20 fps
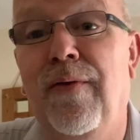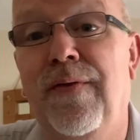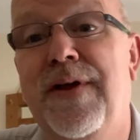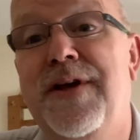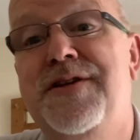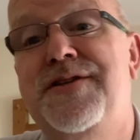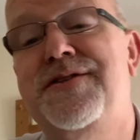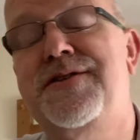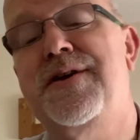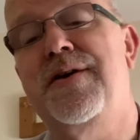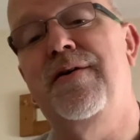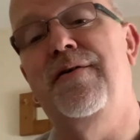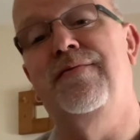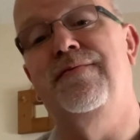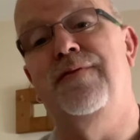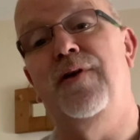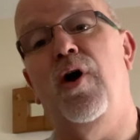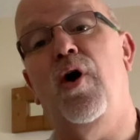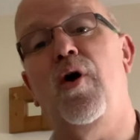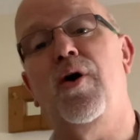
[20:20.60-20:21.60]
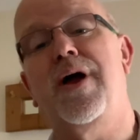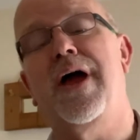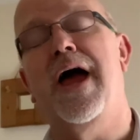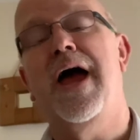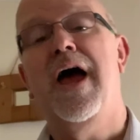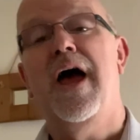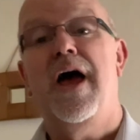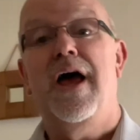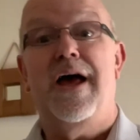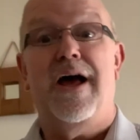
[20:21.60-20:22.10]
this vlog.
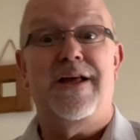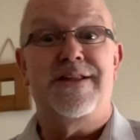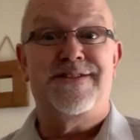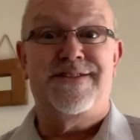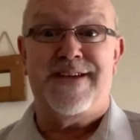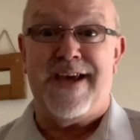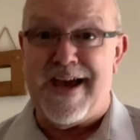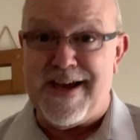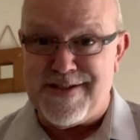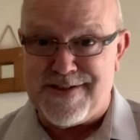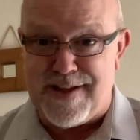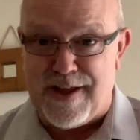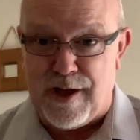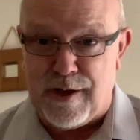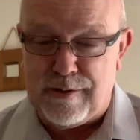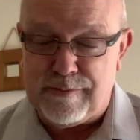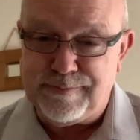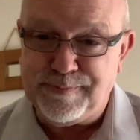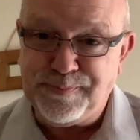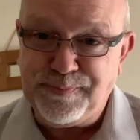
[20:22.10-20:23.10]
Tesla.